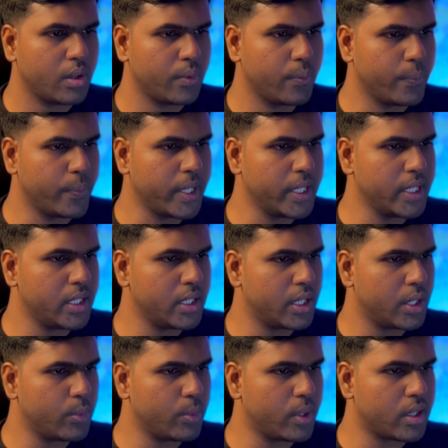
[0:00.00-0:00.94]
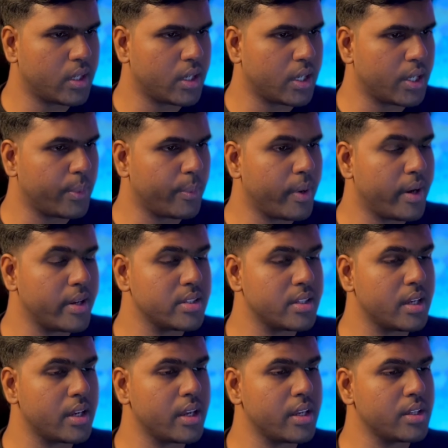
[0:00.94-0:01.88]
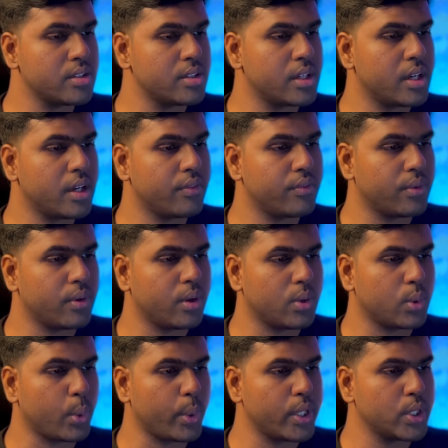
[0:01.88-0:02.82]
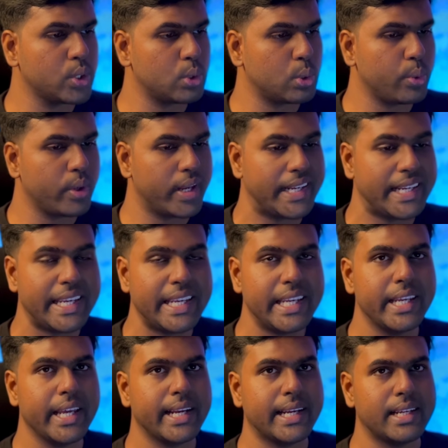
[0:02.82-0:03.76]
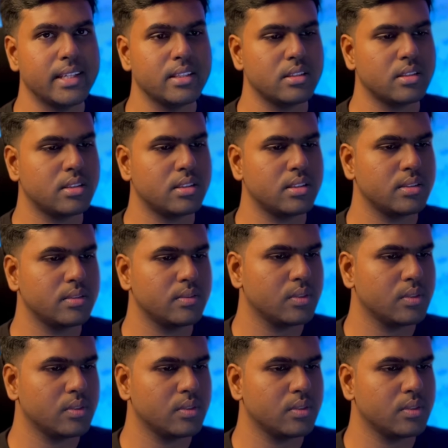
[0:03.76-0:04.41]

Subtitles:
When you are revising, instead of going through a linear lists,